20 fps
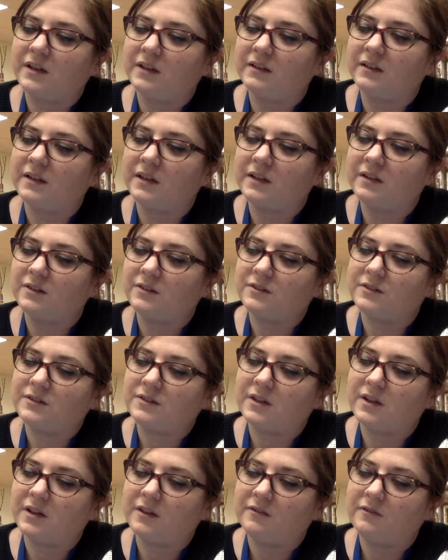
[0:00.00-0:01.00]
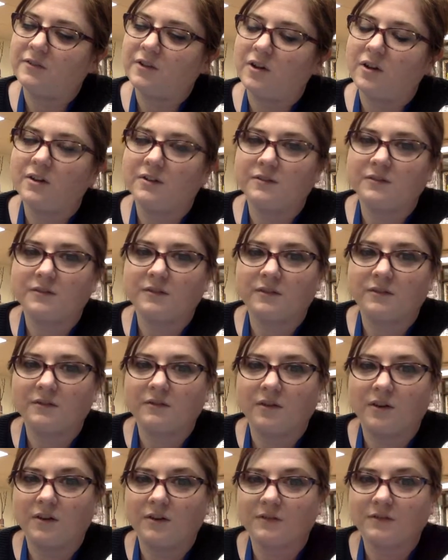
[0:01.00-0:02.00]
letters of the
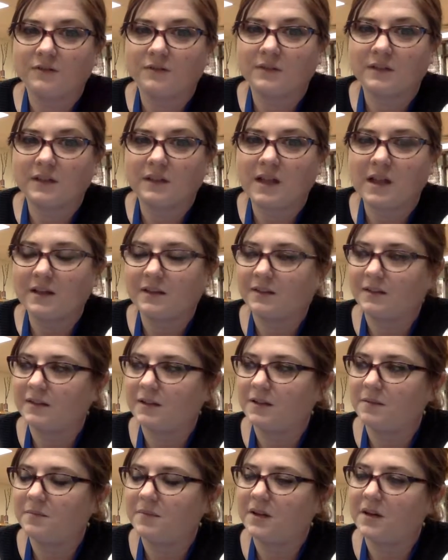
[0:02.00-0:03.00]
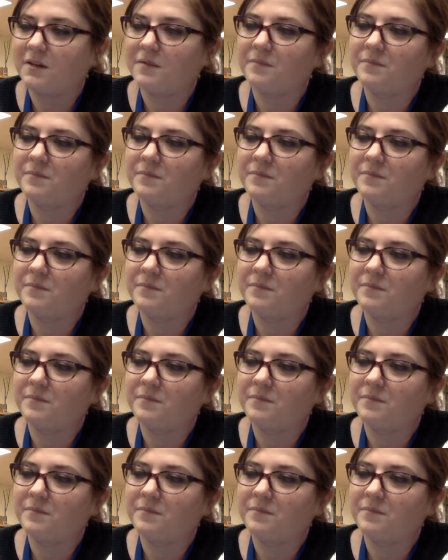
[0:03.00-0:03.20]
author's last name there.